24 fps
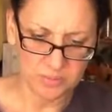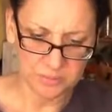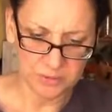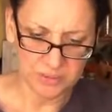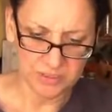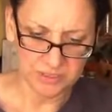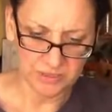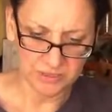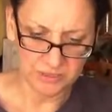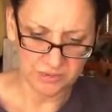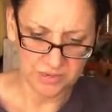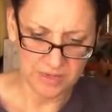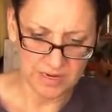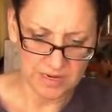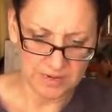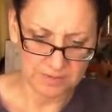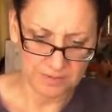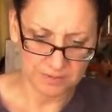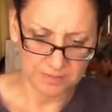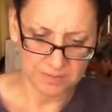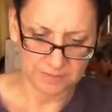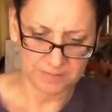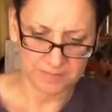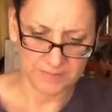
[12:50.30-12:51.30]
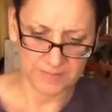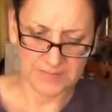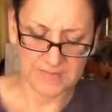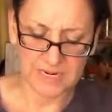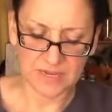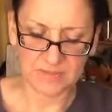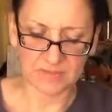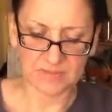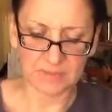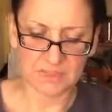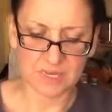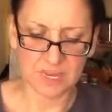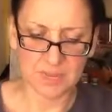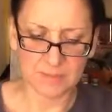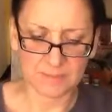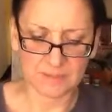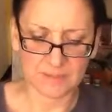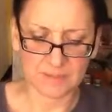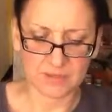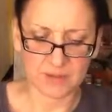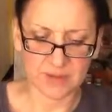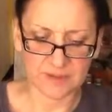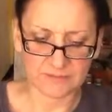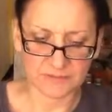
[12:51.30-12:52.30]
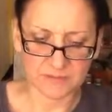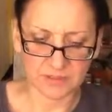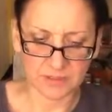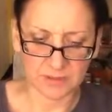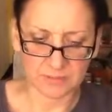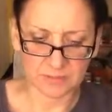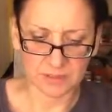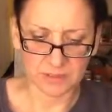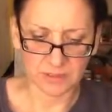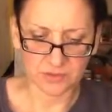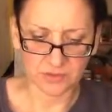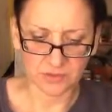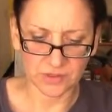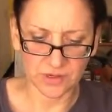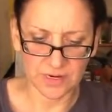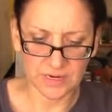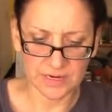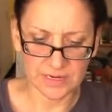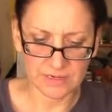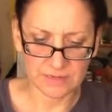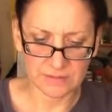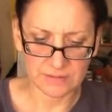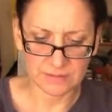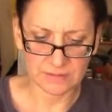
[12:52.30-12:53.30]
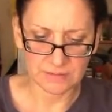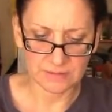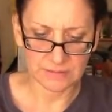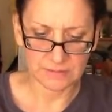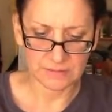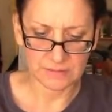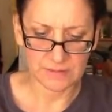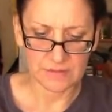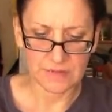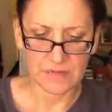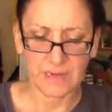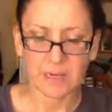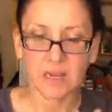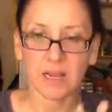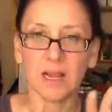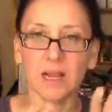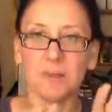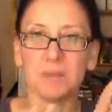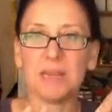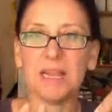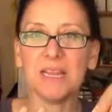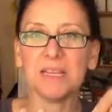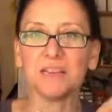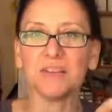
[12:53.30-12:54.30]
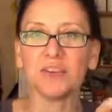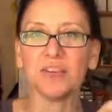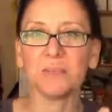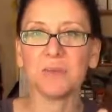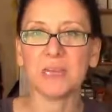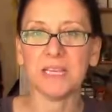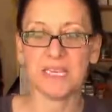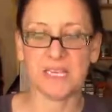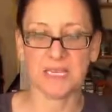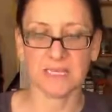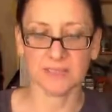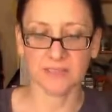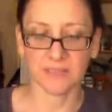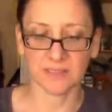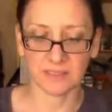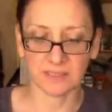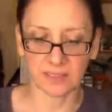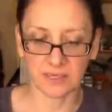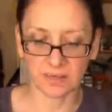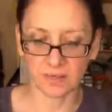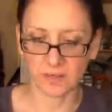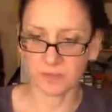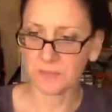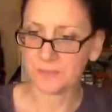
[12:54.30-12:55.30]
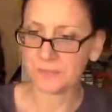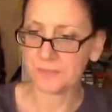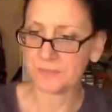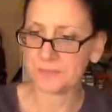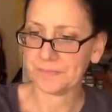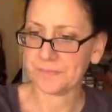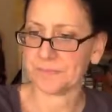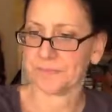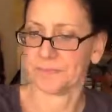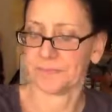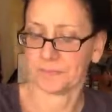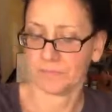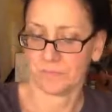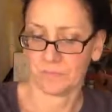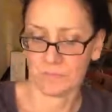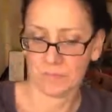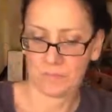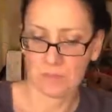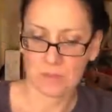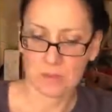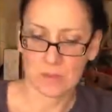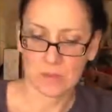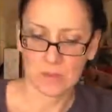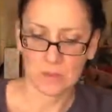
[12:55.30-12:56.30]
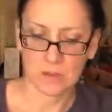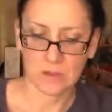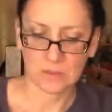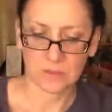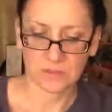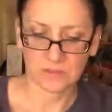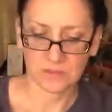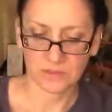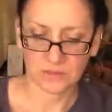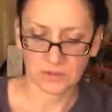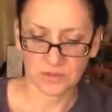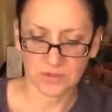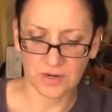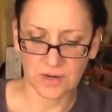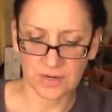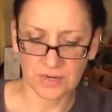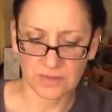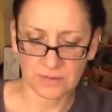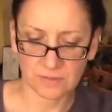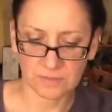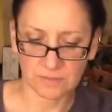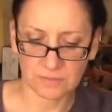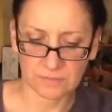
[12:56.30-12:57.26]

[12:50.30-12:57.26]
pretty straight, but now the top is off, so I'm going to try and I'm anchoring my hands together to try and